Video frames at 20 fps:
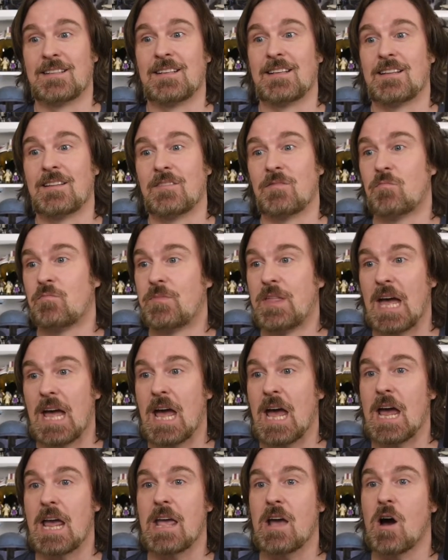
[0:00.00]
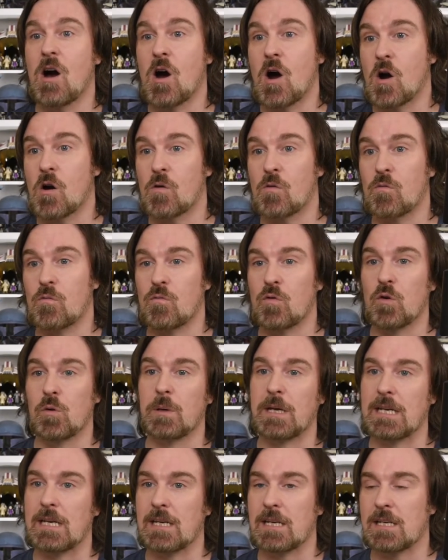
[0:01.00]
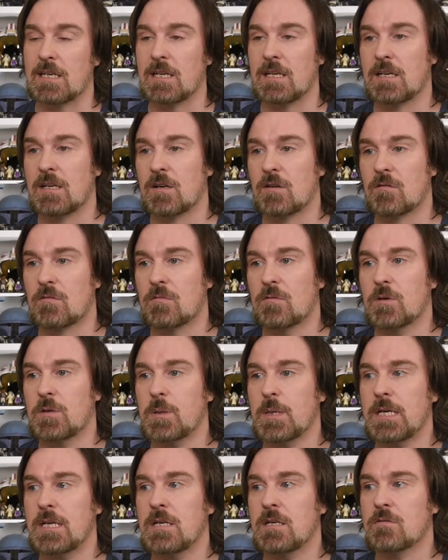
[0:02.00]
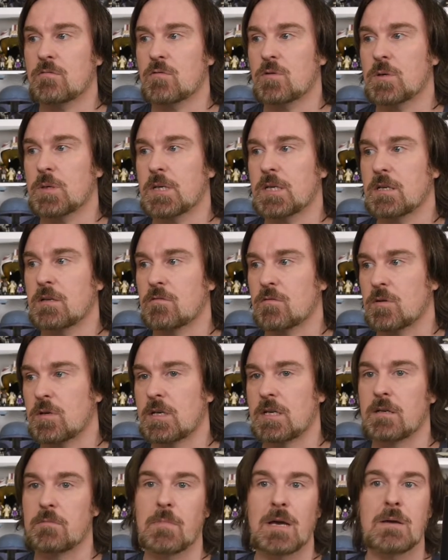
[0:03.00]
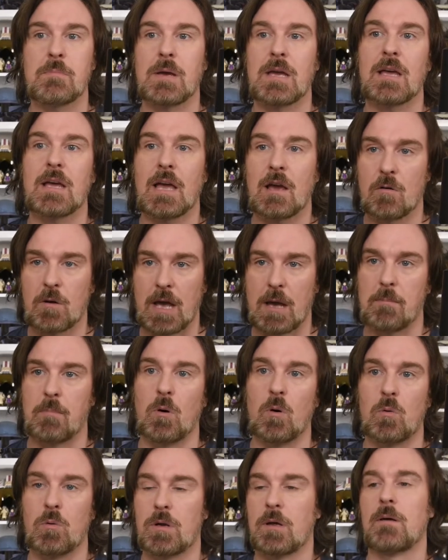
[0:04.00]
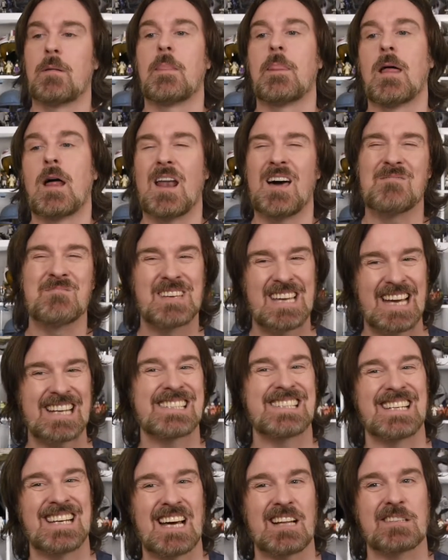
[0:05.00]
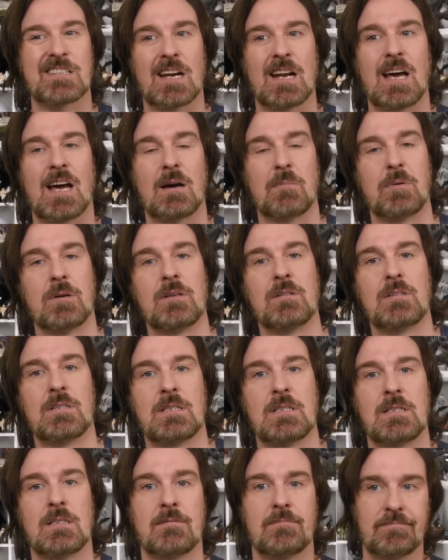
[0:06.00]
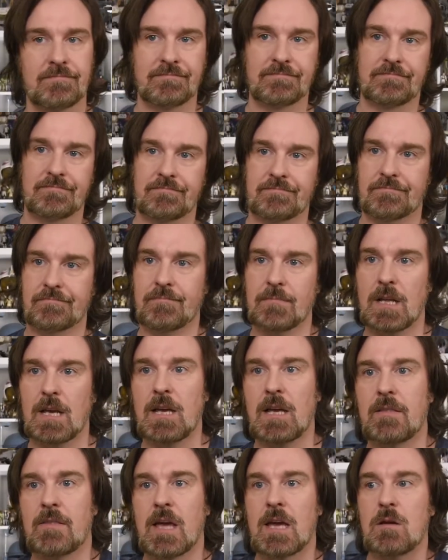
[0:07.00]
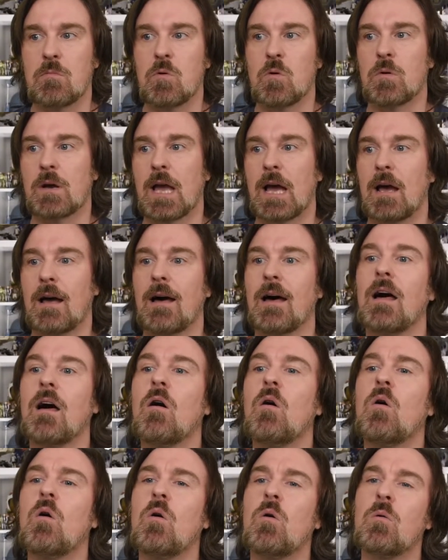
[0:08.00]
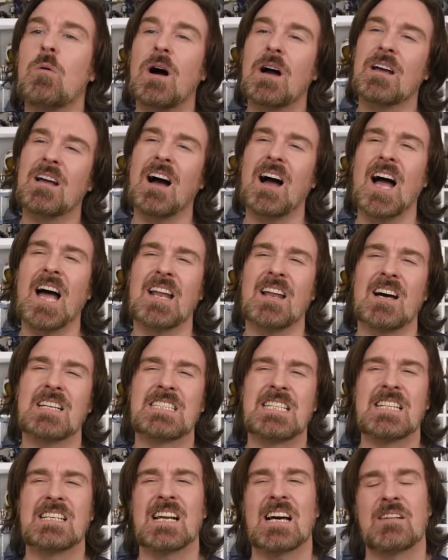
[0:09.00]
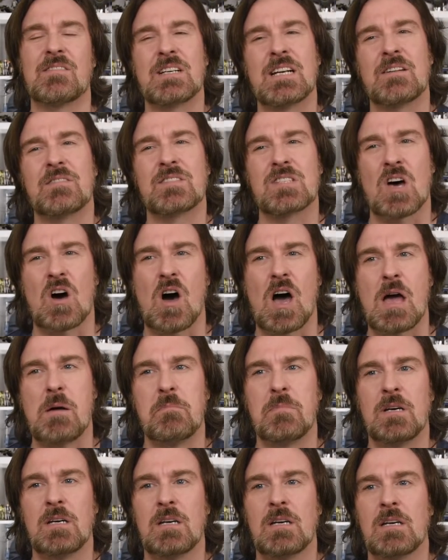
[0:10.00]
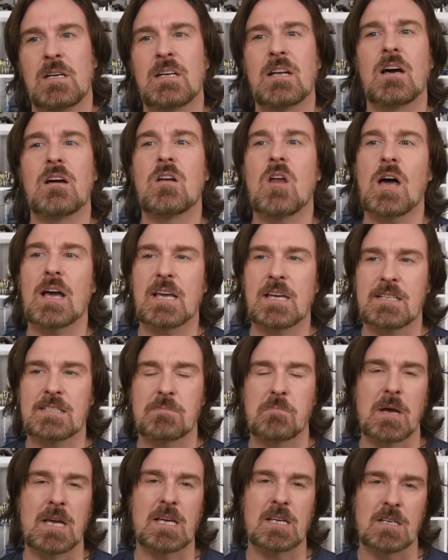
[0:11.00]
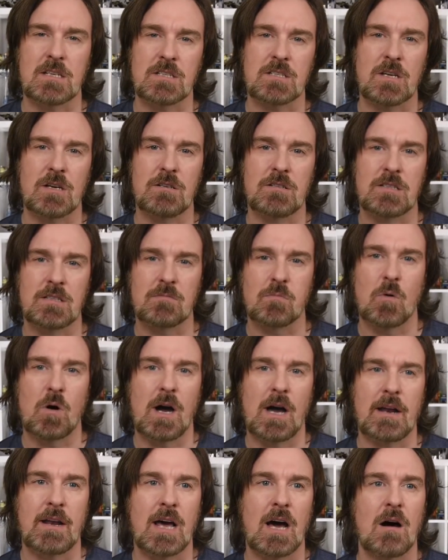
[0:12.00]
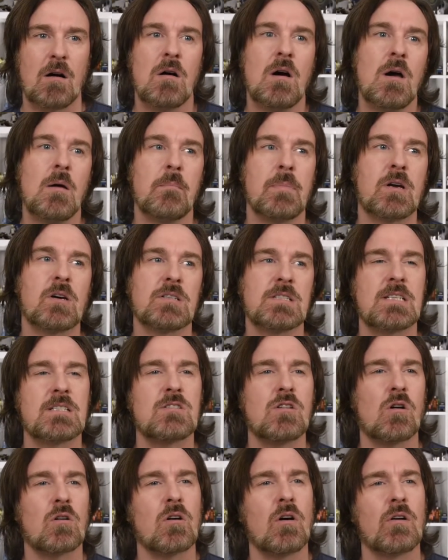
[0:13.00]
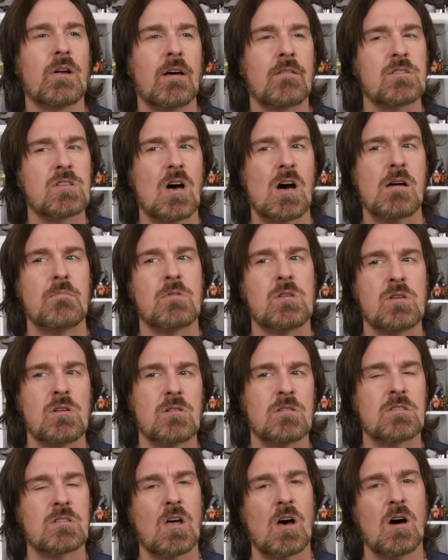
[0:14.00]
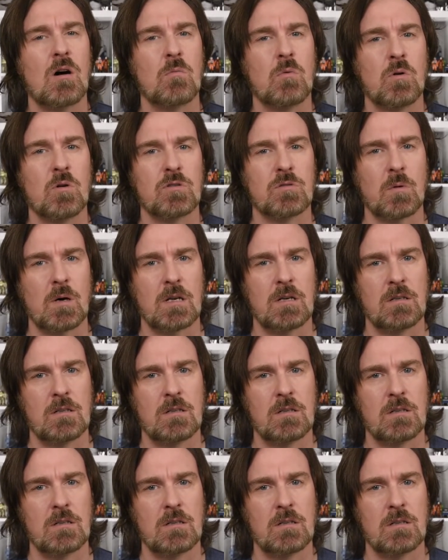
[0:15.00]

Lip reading: They are ruined. Ruined. Maybe he'll get pulled. And I'm guessing that's going to happen. They will get... Oh, I didn't have enough time. You know, like he's making excuses. Why now? Because he's not got enough time to do the Star Wars one.